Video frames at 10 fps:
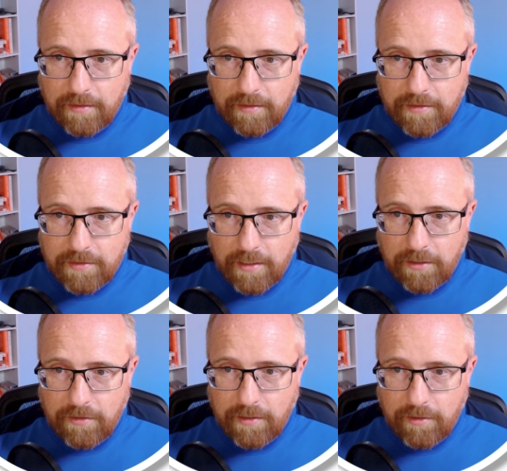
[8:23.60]
This
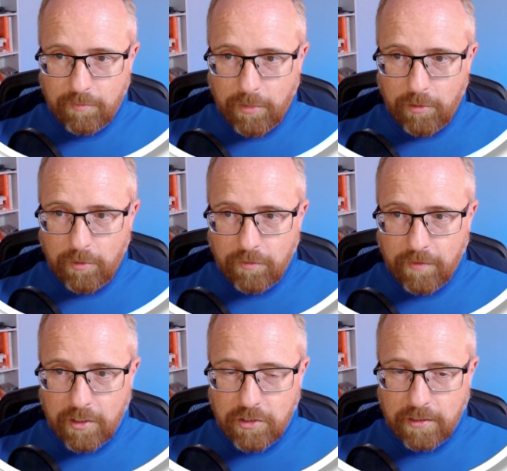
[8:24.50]
title here, Buttermilk
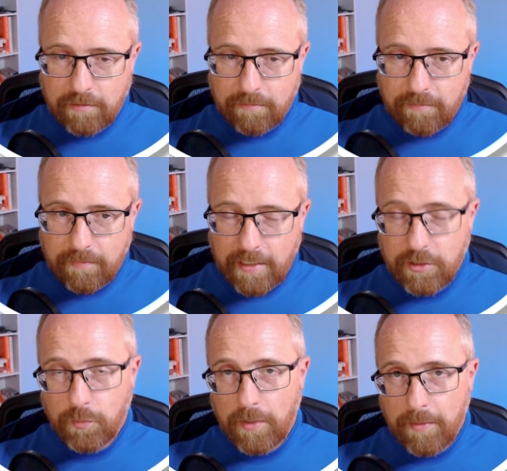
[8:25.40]
Fried Chicken,
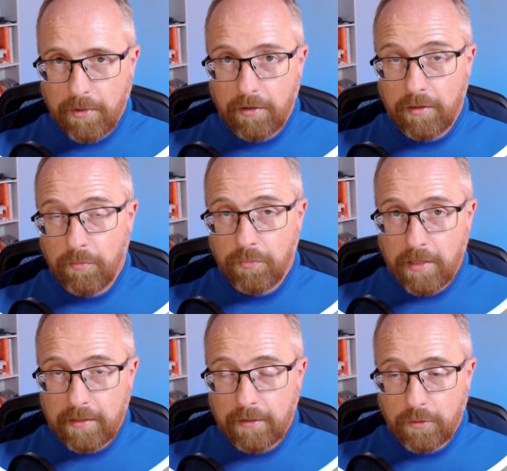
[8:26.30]
that's way better than
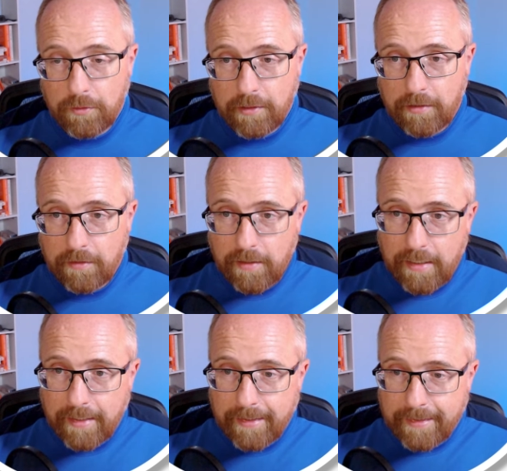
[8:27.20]
the logo title.
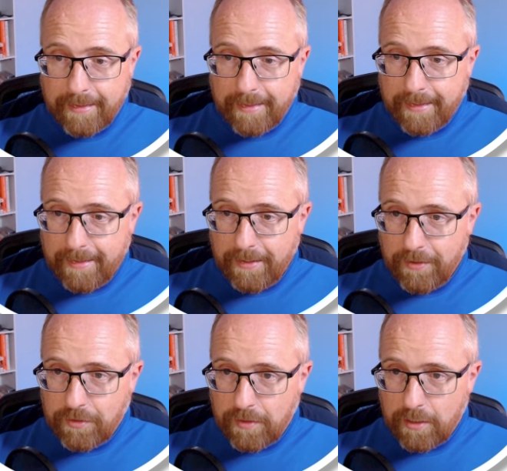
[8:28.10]

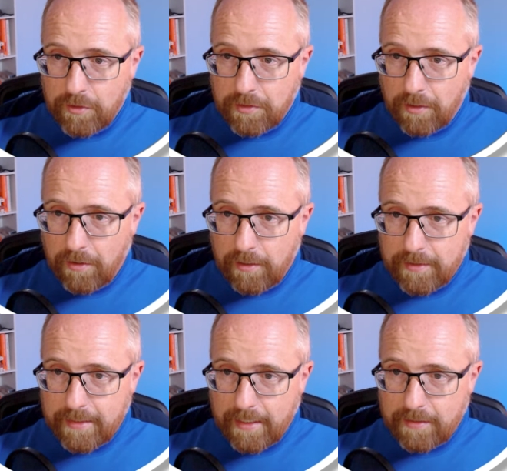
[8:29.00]
So here's our
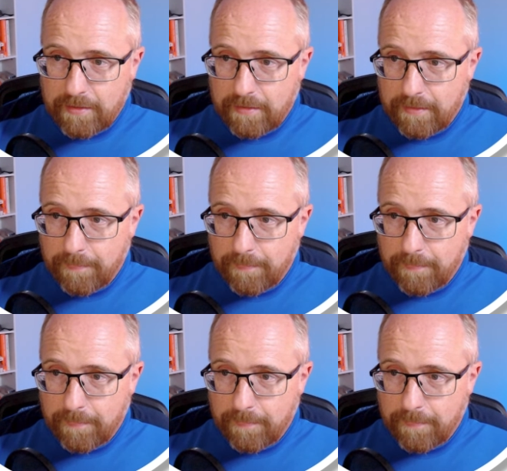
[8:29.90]
alt text.